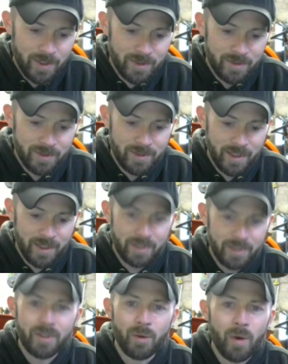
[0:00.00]
to kind of
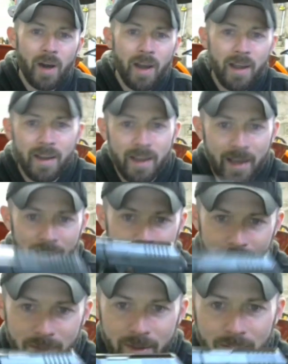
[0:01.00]
tell you why I have it,